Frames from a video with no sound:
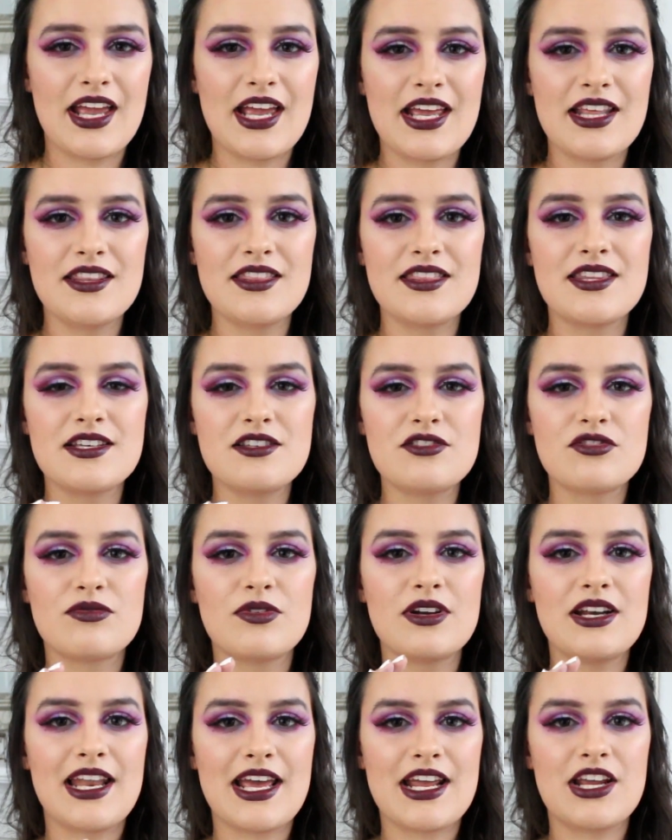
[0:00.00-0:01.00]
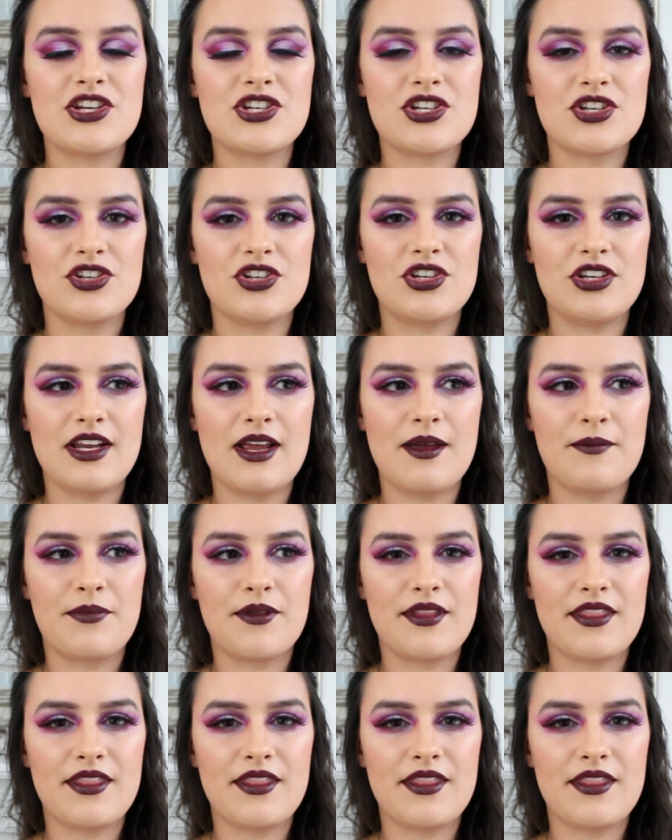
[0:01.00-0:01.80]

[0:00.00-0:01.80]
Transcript: In this relationship,